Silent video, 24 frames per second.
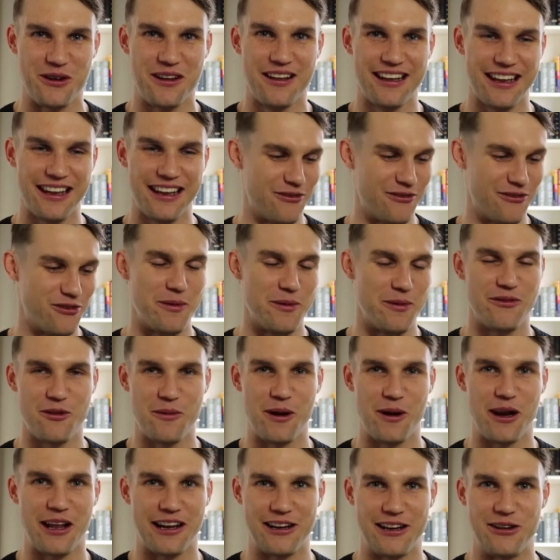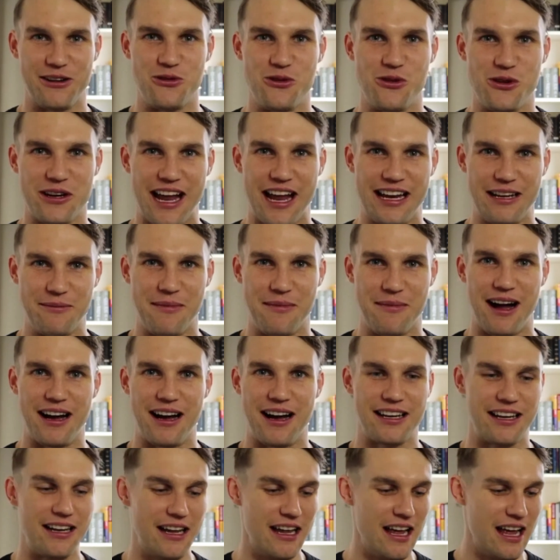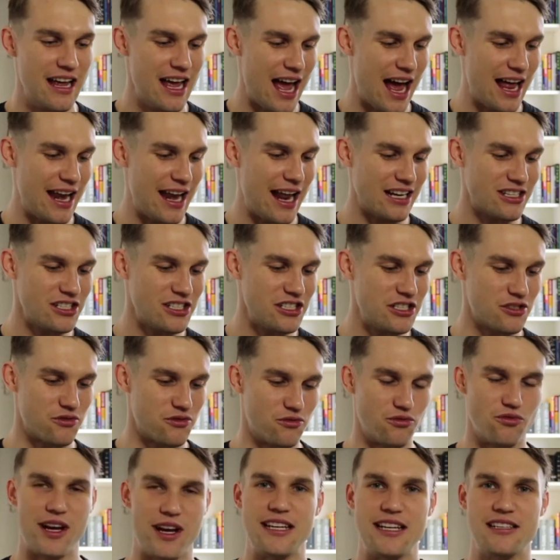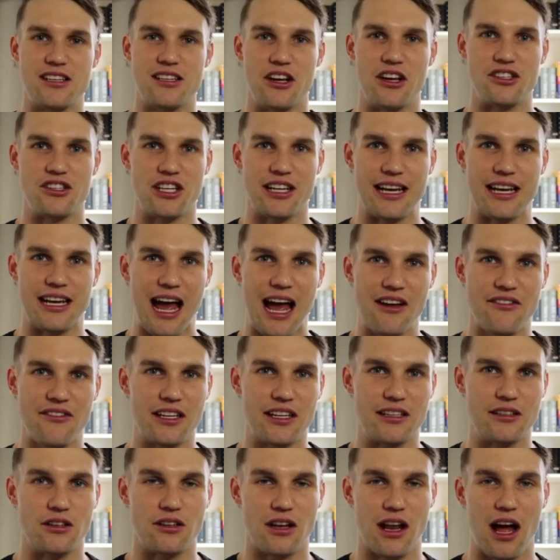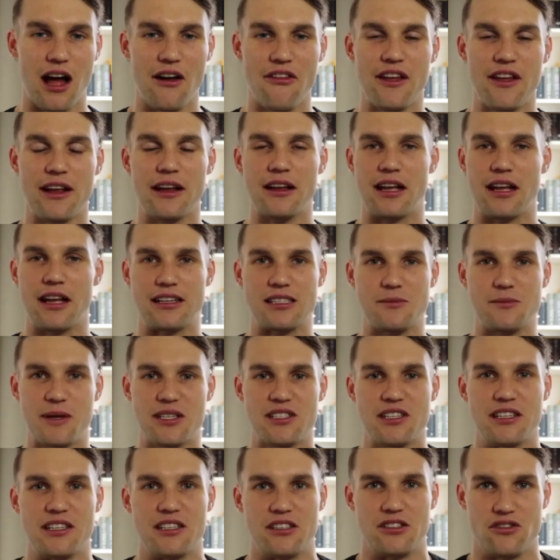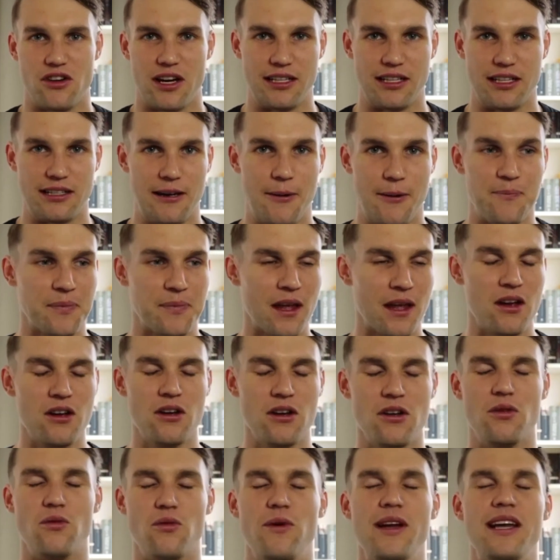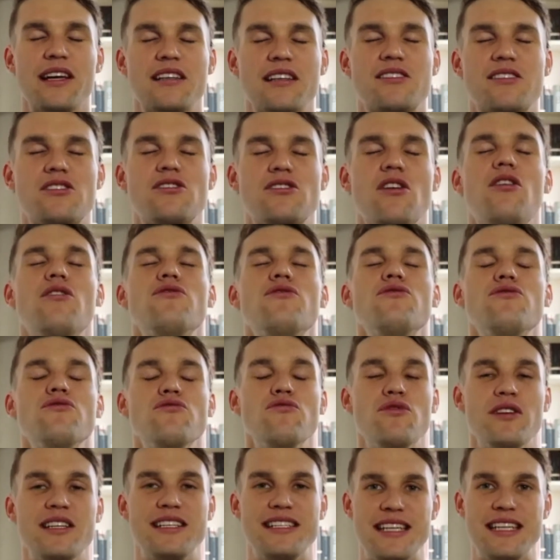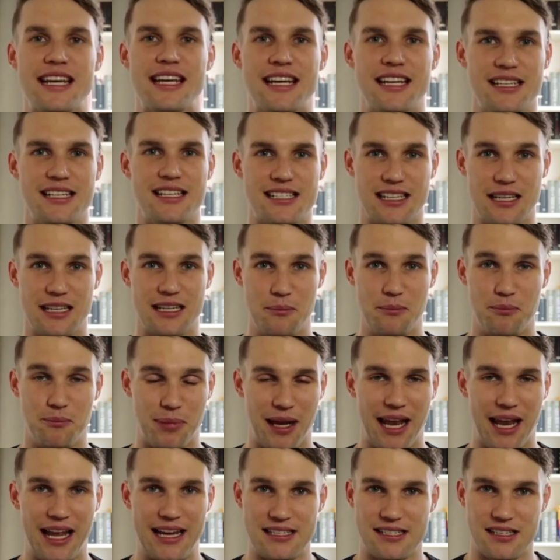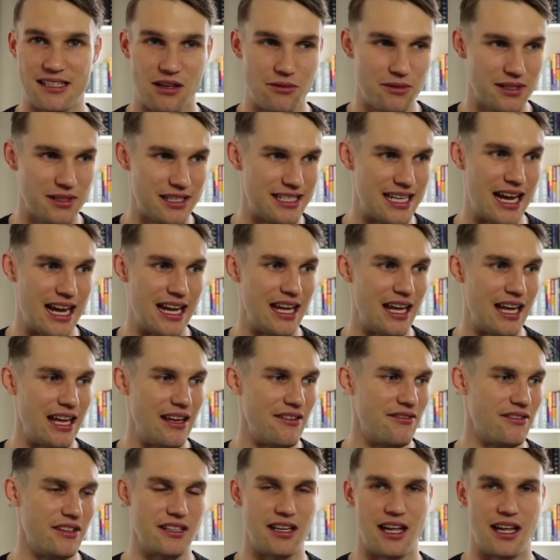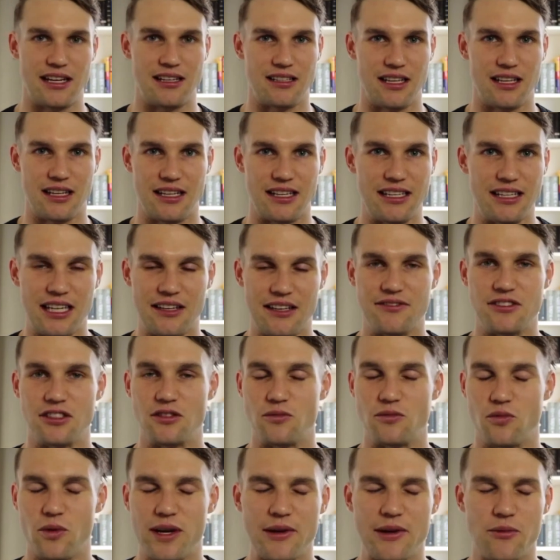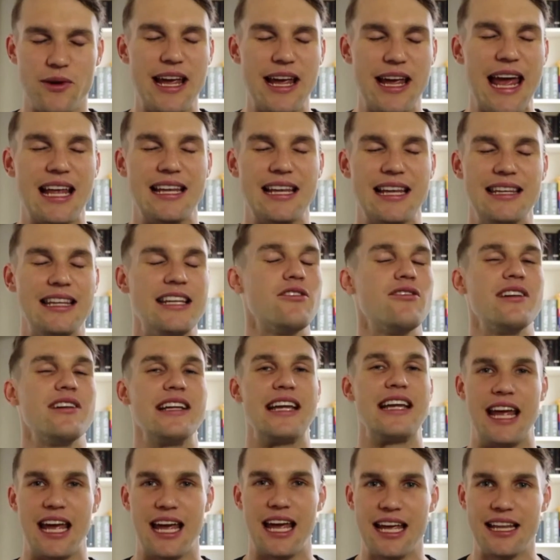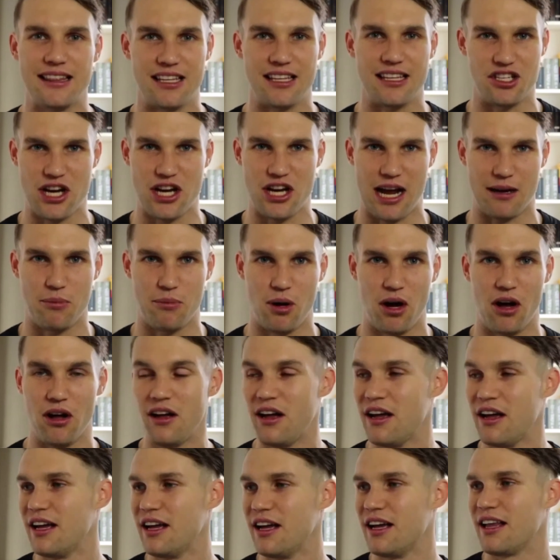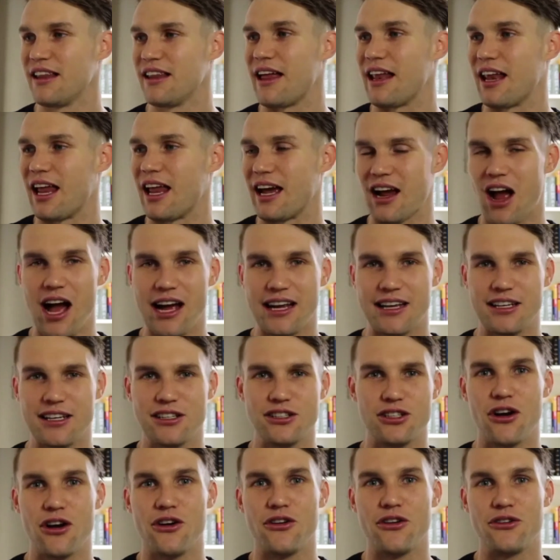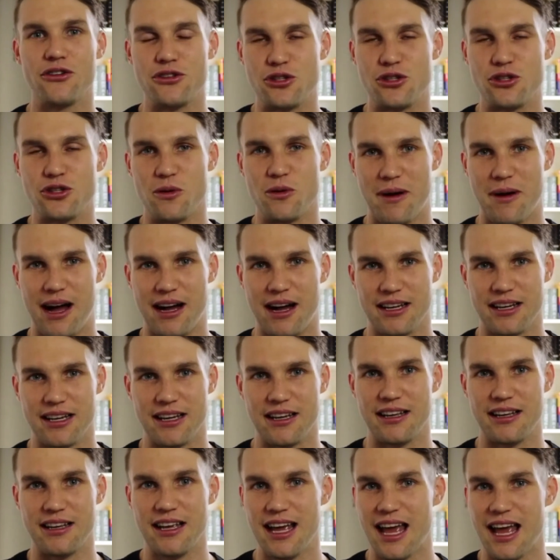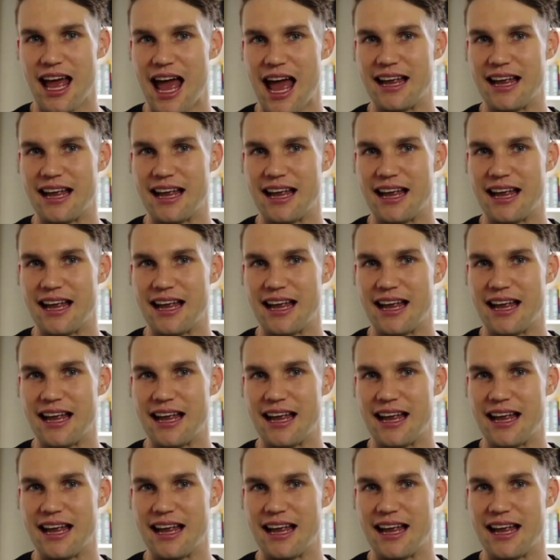from like an organic market, and actually just researching and having a look. I think like especially in Australia, we are so ridiculously blessed. I would say even like gifted. We literally hit the jackpot that like I can go to a market and